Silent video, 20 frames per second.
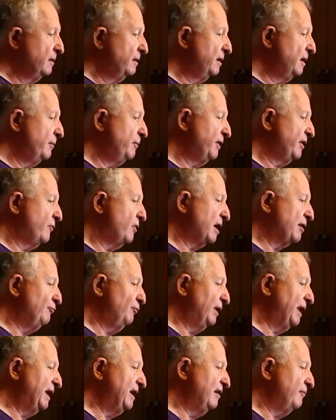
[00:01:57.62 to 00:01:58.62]
Did a quick
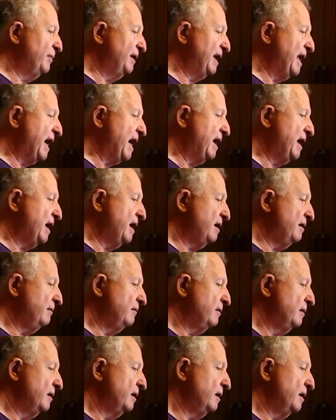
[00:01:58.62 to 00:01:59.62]
blend of
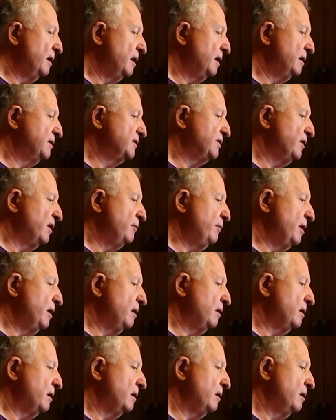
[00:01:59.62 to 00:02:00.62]
banana and soy
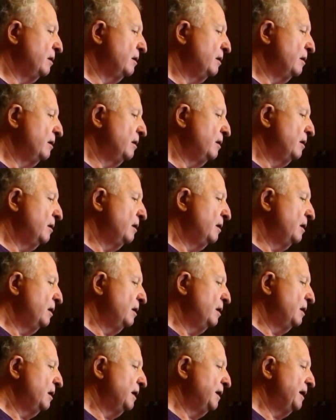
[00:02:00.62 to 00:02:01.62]
milk,
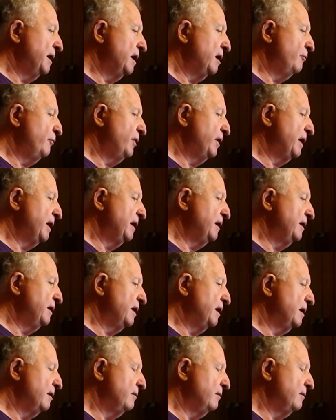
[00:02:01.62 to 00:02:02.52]
and now I'm putting in